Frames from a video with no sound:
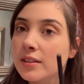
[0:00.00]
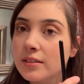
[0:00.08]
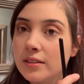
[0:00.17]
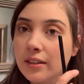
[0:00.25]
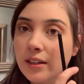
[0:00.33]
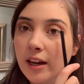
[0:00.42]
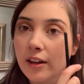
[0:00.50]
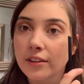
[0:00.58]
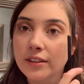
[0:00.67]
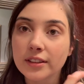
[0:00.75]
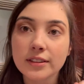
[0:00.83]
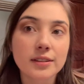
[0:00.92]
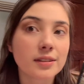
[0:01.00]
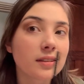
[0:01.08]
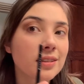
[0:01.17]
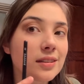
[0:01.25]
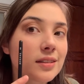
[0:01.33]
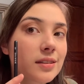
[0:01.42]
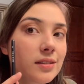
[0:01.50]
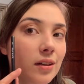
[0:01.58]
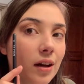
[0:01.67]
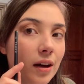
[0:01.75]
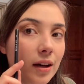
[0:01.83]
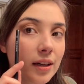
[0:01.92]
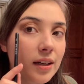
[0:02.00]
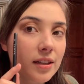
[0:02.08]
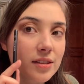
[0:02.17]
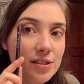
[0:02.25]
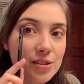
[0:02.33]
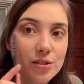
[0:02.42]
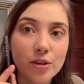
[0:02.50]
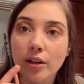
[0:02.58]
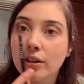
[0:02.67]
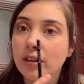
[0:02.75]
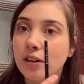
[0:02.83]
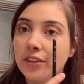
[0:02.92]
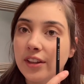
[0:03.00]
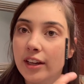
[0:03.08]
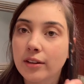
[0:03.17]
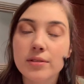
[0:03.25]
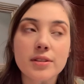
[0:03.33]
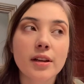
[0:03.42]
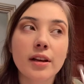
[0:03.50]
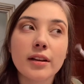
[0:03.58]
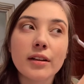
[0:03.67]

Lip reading: See how this is just not as stark on the outside